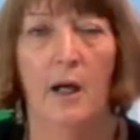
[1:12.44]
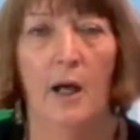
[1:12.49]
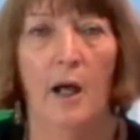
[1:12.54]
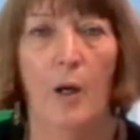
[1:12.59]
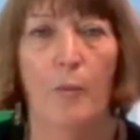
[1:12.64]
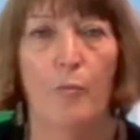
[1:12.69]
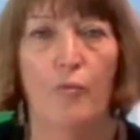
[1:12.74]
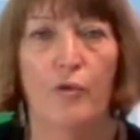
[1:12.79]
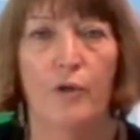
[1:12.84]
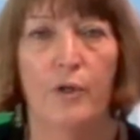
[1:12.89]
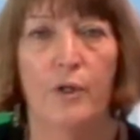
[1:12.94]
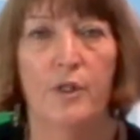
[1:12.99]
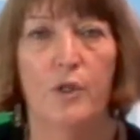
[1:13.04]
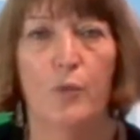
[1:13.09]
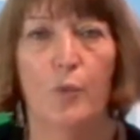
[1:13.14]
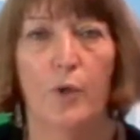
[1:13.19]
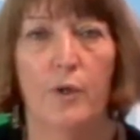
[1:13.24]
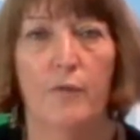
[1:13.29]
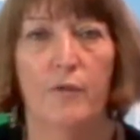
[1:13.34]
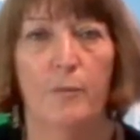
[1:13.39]
Heparin is
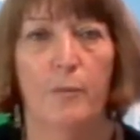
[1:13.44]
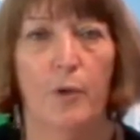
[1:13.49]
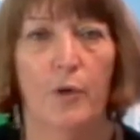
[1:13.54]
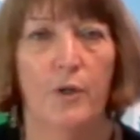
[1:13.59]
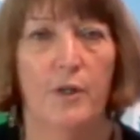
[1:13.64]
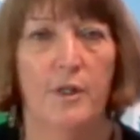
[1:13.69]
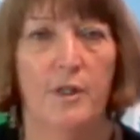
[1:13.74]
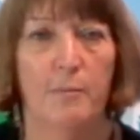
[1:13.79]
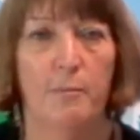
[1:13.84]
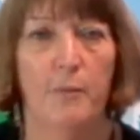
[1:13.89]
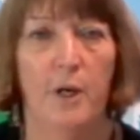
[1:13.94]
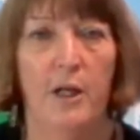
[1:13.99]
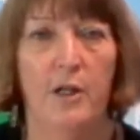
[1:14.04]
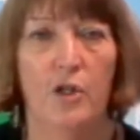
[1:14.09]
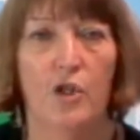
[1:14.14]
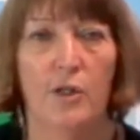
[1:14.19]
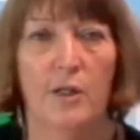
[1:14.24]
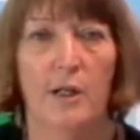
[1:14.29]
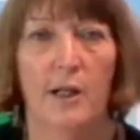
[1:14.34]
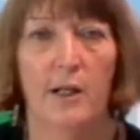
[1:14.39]
one of the body's
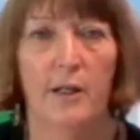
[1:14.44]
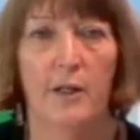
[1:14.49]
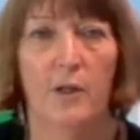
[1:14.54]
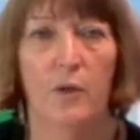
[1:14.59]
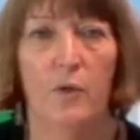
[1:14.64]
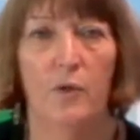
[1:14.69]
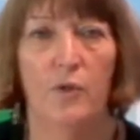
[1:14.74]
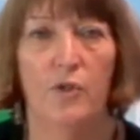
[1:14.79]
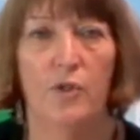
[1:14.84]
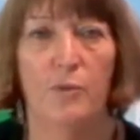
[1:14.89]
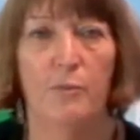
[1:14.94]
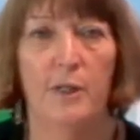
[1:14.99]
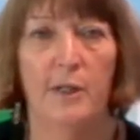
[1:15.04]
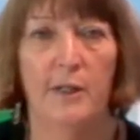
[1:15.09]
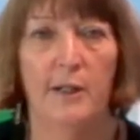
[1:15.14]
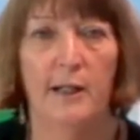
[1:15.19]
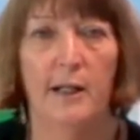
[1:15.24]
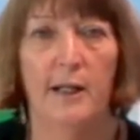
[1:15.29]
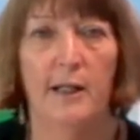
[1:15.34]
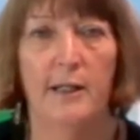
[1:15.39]
major
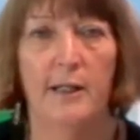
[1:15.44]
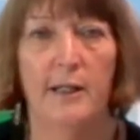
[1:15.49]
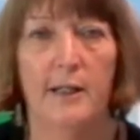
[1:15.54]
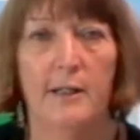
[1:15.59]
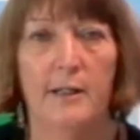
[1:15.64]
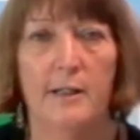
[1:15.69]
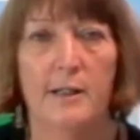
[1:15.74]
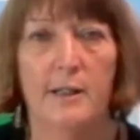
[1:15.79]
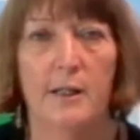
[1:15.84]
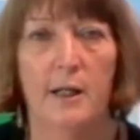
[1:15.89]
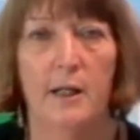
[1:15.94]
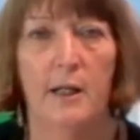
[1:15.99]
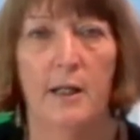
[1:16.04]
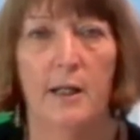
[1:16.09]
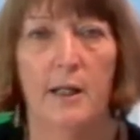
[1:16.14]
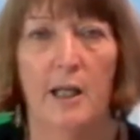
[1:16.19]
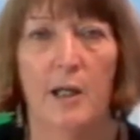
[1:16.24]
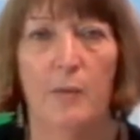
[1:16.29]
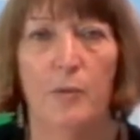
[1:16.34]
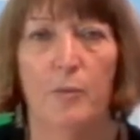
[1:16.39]
glycosaminoglycans
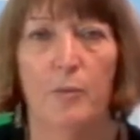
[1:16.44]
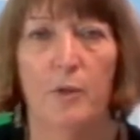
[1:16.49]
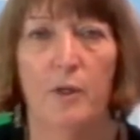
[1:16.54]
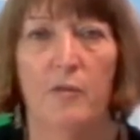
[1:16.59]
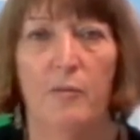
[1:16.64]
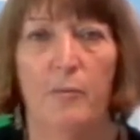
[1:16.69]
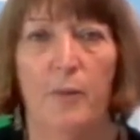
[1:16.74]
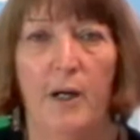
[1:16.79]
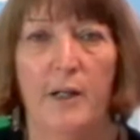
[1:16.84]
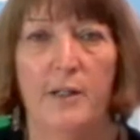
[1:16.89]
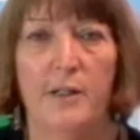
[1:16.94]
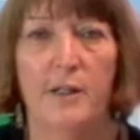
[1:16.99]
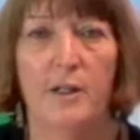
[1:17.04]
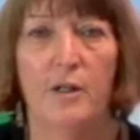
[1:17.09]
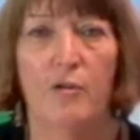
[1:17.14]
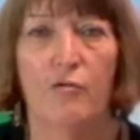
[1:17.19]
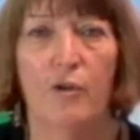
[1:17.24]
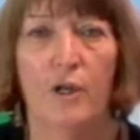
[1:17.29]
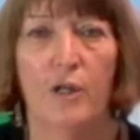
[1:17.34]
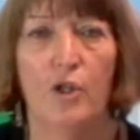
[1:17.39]
capable of binding
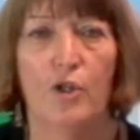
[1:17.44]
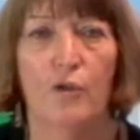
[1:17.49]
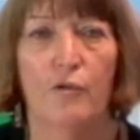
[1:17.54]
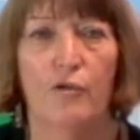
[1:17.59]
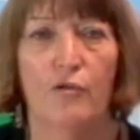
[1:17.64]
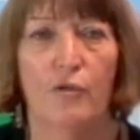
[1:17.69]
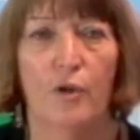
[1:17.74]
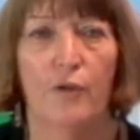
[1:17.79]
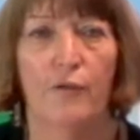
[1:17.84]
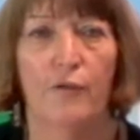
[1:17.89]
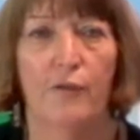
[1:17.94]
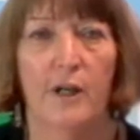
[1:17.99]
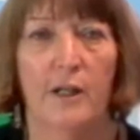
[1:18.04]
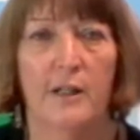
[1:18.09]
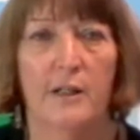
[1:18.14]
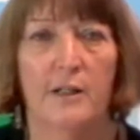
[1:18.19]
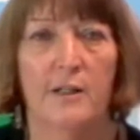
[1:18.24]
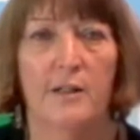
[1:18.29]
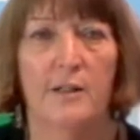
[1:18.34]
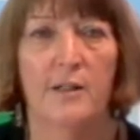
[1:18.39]
a range of growth
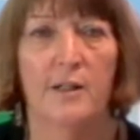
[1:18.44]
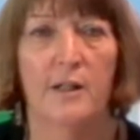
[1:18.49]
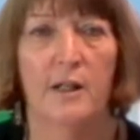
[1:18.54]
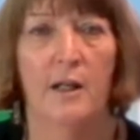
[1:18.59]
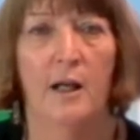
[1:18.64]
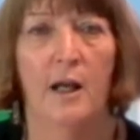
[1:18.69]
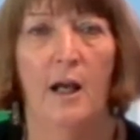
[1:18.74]
factors